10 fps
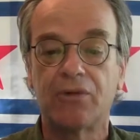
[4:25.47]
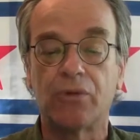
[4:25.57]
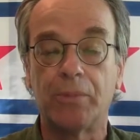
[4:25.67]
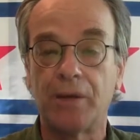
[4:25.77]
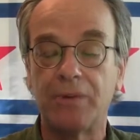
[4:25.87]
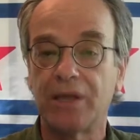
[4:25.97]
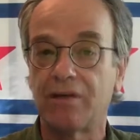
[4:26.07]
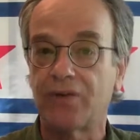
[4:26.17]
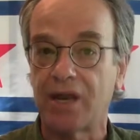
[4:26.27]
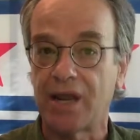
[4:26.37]

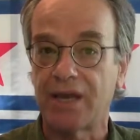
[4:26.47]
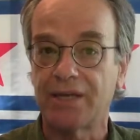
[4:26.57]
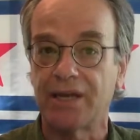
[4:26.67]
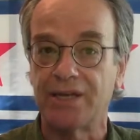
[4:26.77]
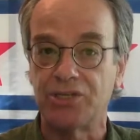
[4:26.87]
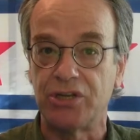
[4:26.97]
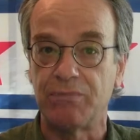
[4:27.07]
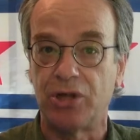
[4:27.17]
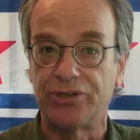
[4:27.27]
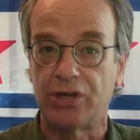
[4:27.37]

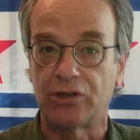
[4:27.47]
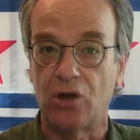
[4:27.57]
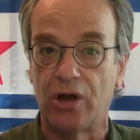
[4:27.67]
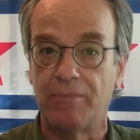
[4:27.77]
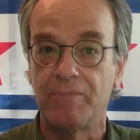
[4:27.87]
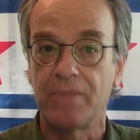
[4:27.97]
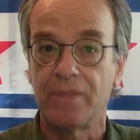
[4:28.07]
republicofcanada@gmail.com.